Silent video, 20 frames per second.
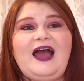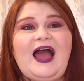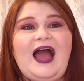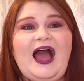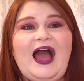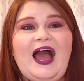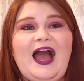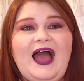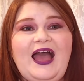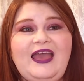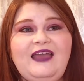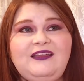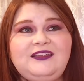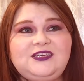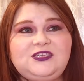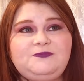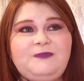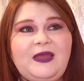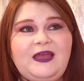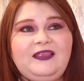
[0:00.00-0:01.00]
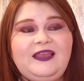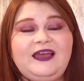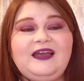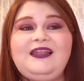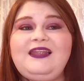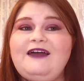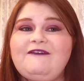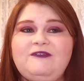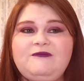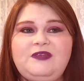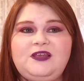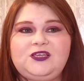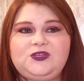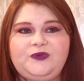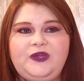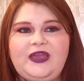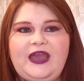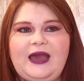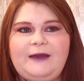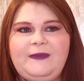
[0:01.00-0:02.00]
I just spent like 11 minutes
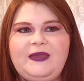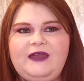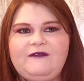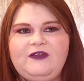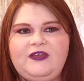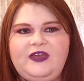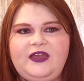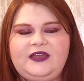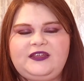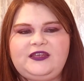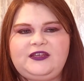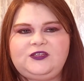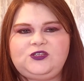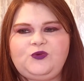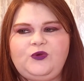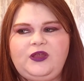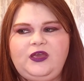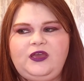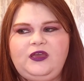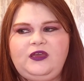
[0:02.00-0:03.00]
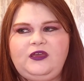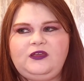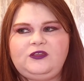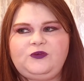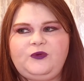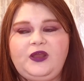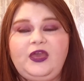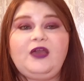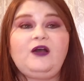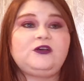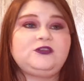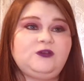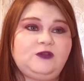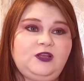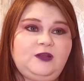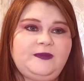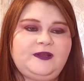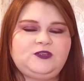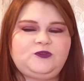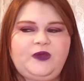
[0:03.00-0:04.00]
recapping everything I did in 2020, also a
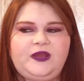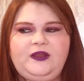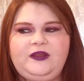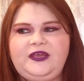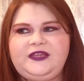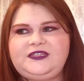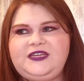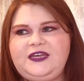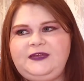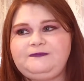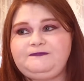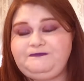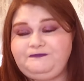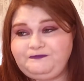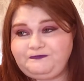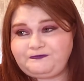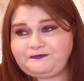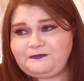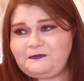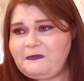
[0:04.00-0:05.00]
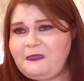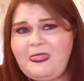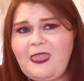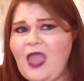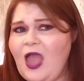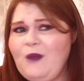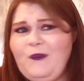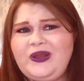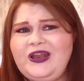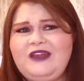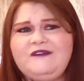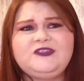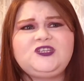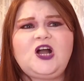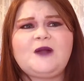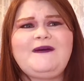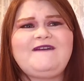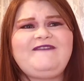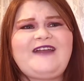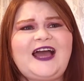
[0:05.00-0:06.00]
little bit of 2019. And we didn't even talk
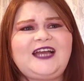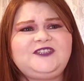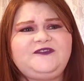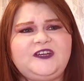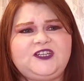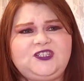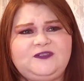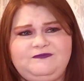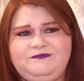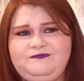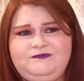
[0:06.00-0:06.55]
about Flash Fiction.